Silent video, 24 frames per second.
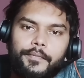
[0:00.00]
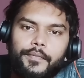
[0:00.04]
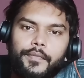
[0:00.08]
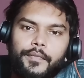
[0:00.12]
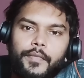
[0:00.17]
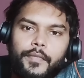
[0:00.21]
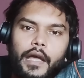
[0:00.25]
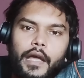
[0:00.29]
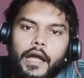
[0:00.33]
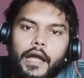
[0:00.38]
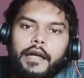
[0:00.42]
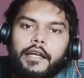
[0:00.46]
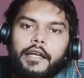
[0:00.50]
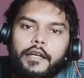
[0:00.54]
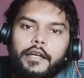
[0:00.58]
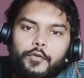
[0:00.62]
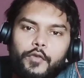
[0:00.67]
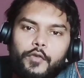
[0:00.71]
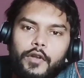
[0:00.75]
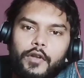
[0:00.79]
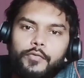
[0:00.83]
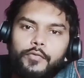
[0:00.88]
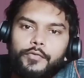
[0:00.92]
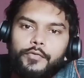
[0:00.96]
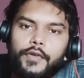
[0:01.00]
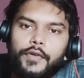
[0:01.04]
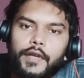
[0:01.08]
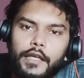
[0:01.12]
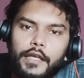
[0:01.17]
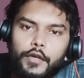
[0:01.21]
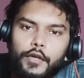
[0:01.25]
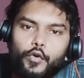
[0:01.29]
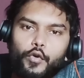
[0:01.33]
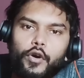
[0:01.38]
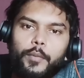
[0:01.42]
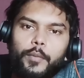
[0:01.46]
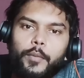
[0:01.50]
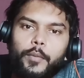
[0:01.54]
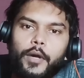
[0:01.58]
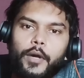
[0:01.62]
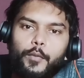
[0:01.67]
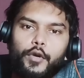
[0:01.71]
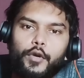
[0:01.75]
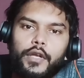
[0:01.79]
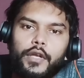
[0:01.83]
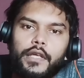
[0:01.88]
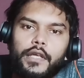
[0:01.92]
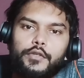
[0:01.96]
And it will free your
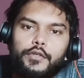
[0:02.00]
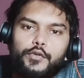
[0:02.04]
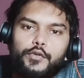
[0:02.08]
memory so